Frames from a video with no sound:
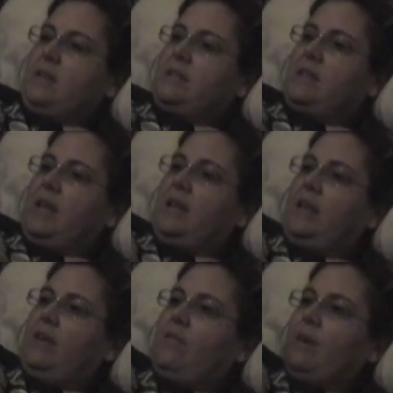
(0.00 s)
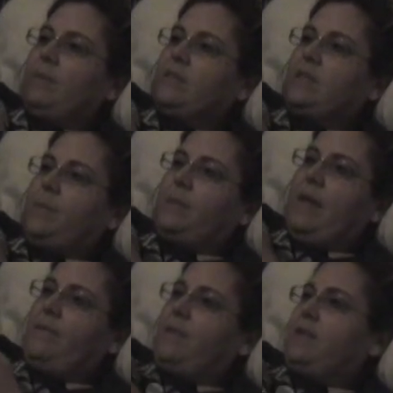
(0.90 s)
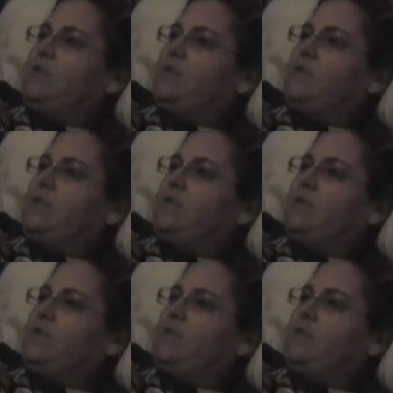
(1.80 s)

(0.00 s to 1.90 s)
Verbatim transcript: Suddenly, Grandma stopped laughing.